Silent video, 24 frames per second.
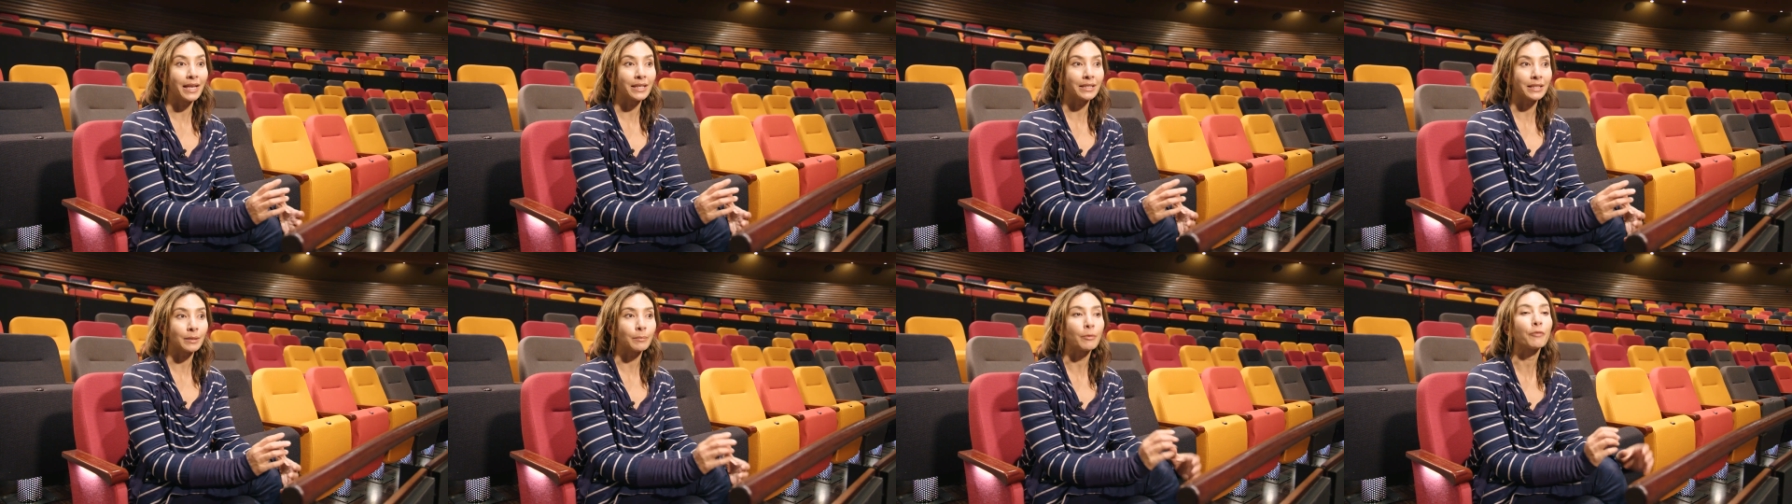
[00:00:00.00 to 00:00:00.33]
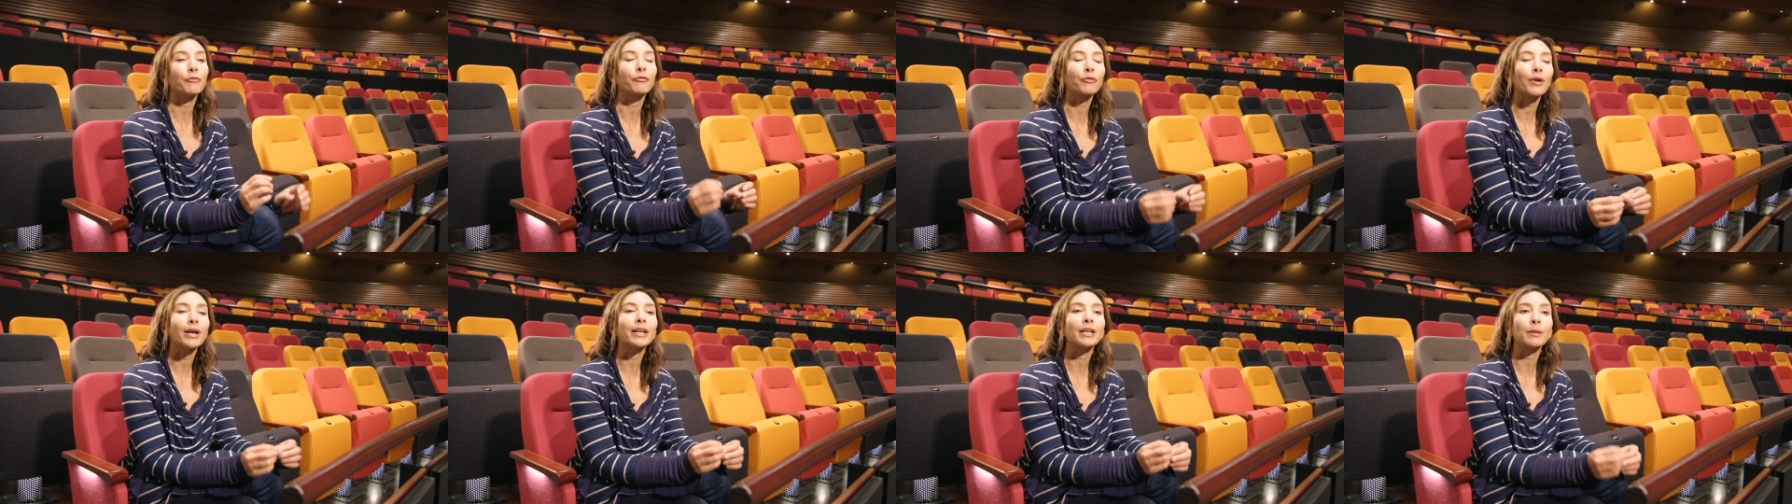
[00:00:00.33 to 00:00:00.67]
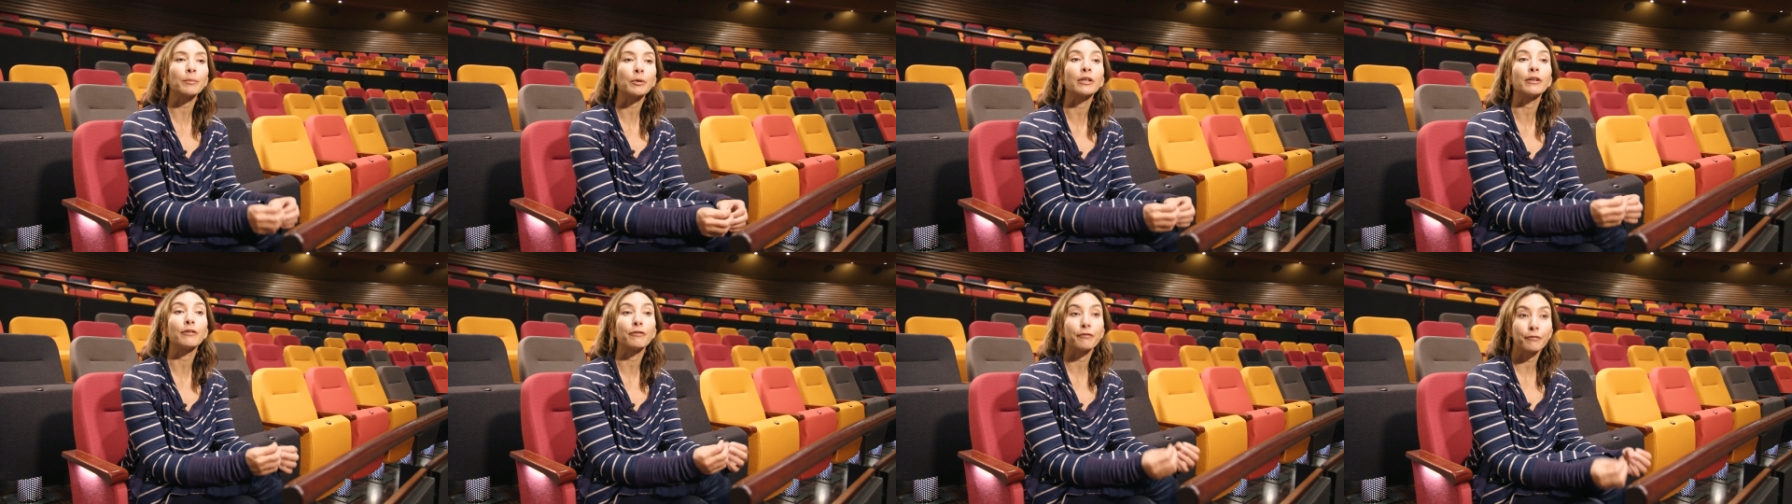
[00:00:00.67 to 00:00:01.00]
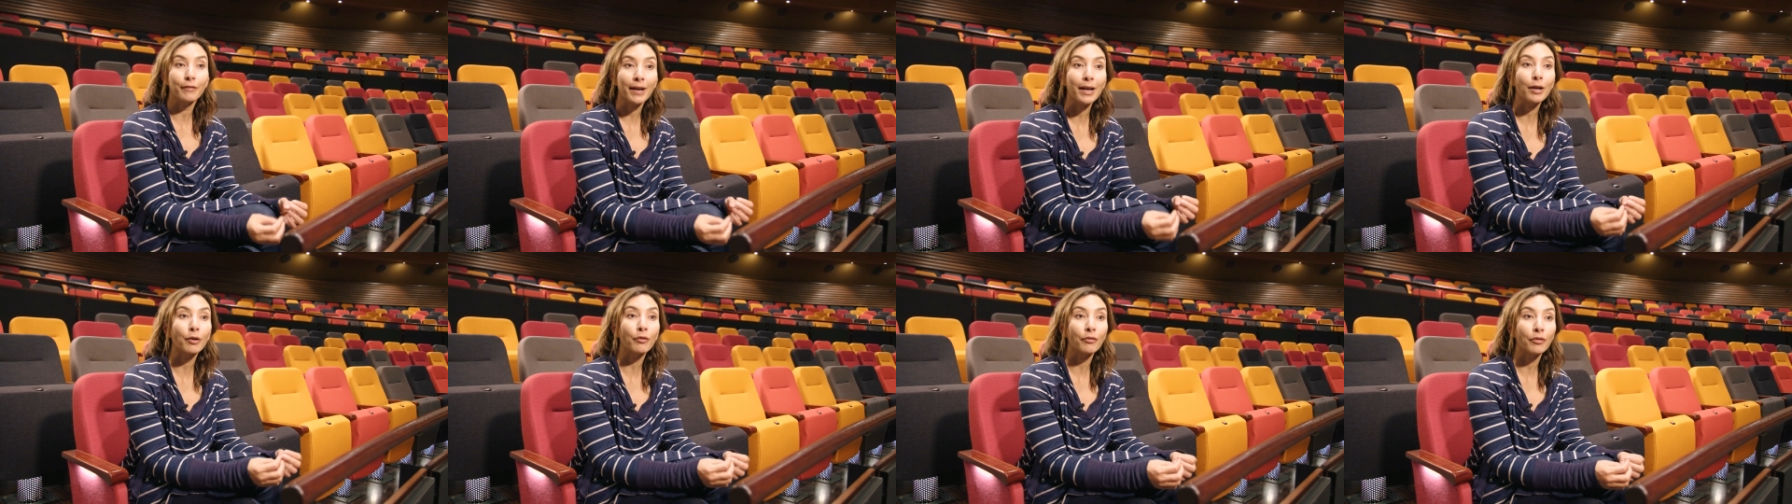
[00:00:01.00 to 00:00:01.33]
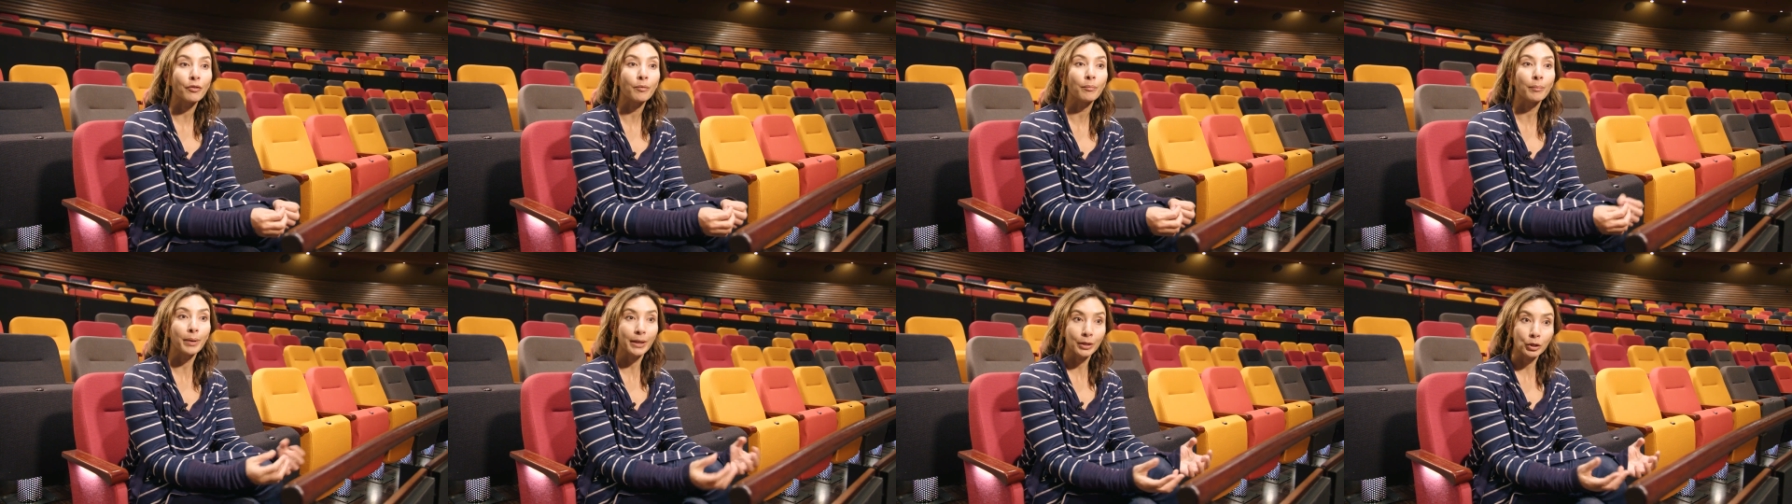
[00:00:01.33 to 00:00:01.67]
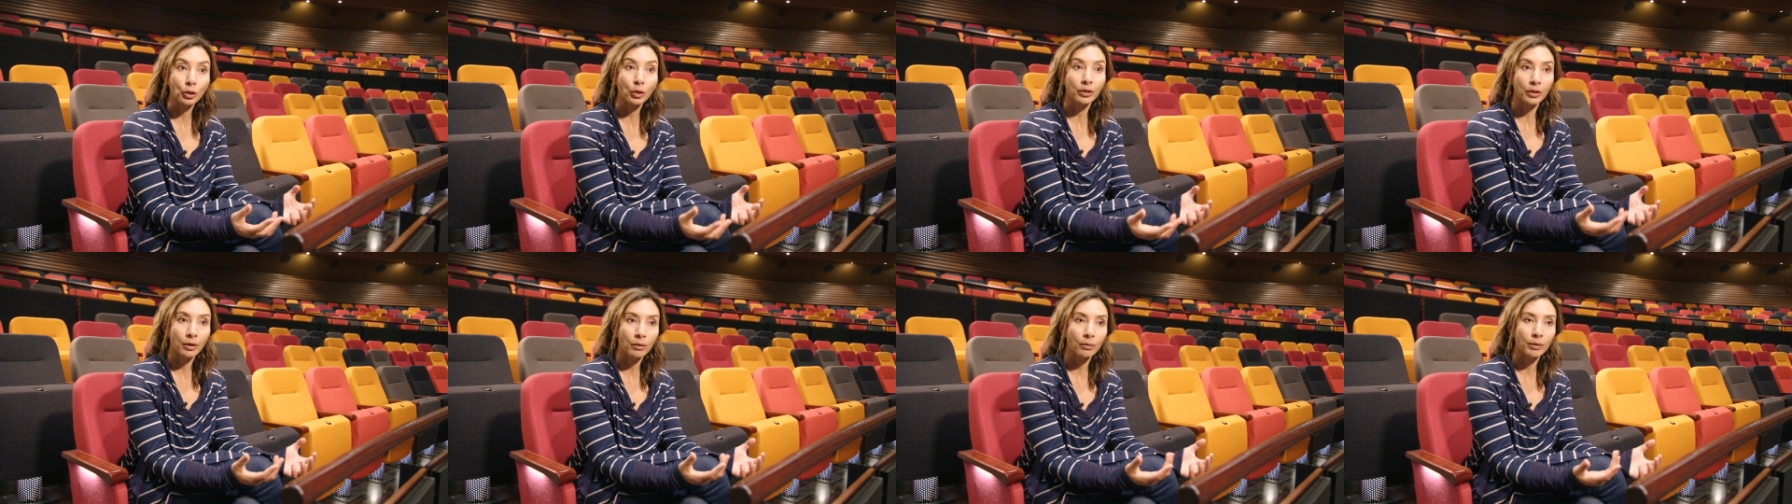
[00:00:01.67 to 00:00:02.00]
and I'm afraid I'm going to fail them by
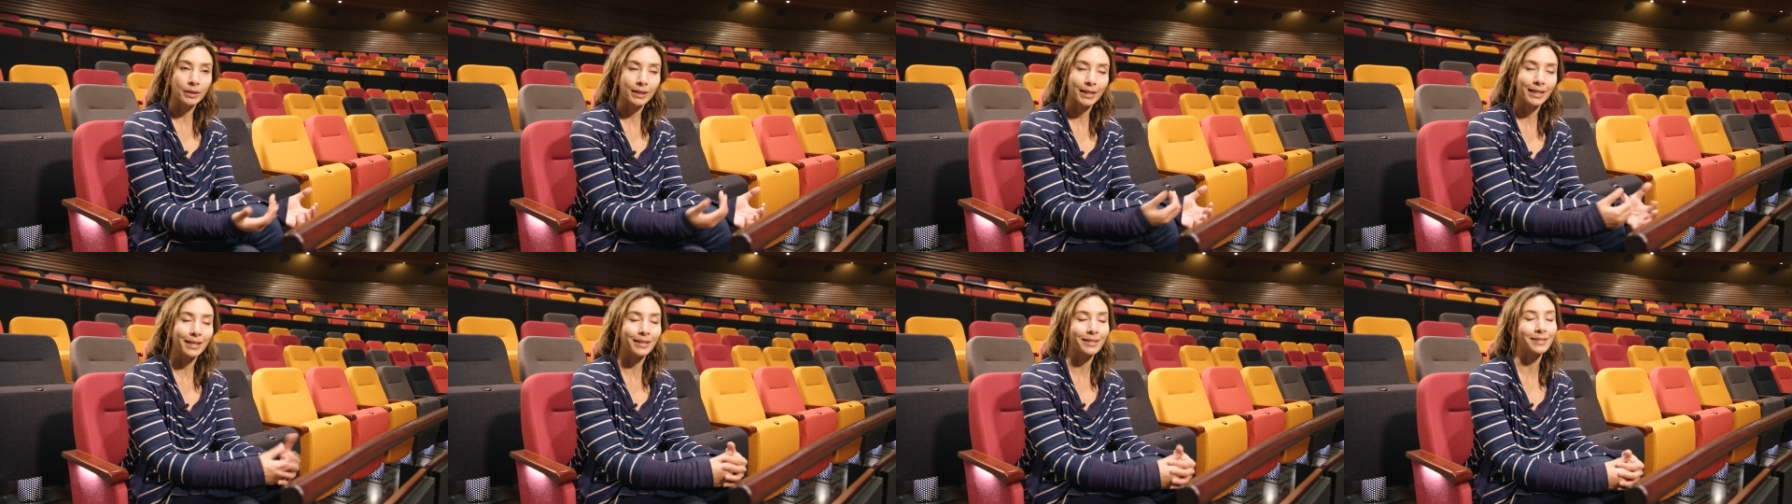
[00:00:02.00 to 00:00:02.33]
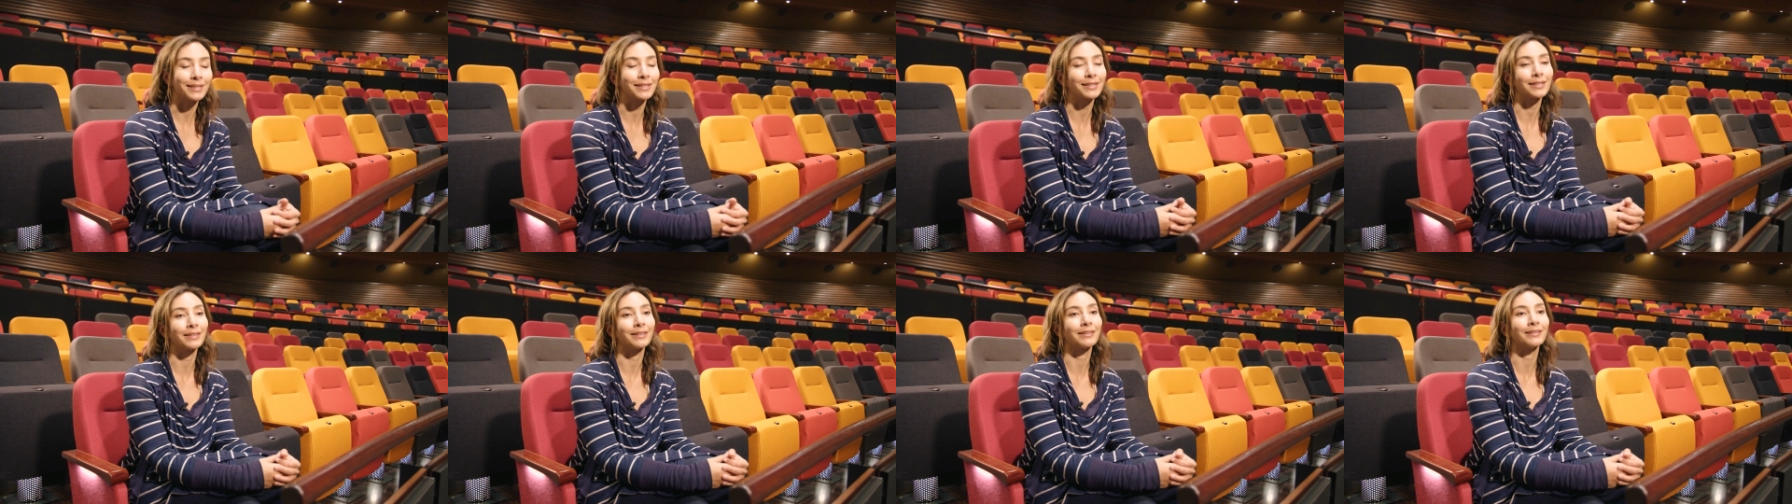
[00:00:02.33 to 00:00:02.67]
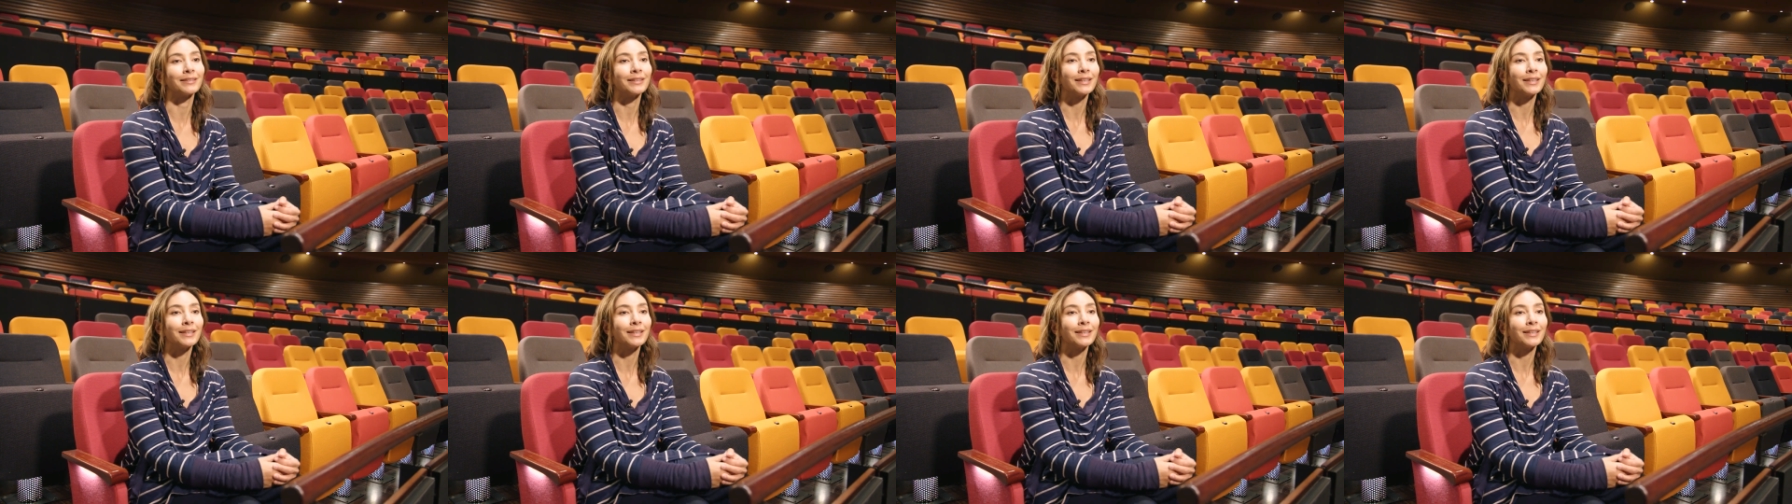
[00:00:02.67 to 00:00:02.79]
not knowing the answer.